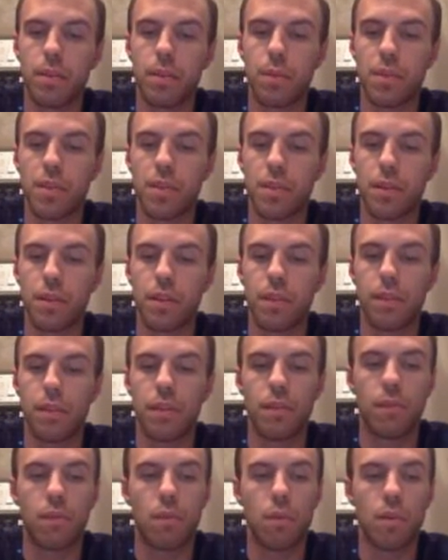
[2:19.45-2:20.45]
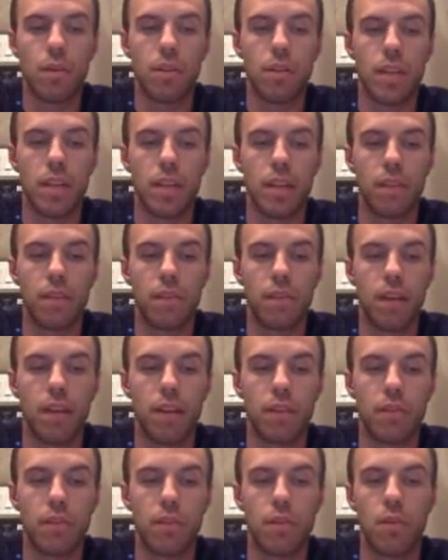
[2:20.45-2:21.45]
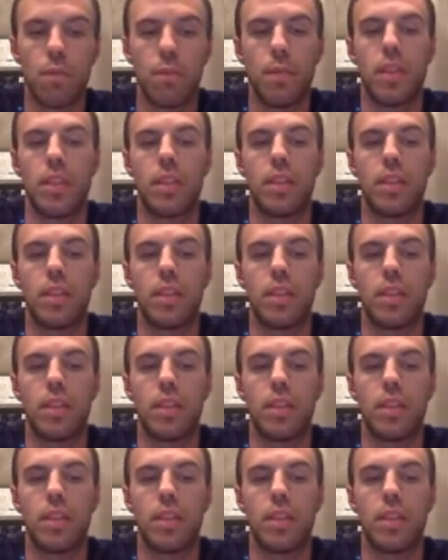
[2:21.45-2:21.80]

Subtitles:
the result of a divorce and the father's hope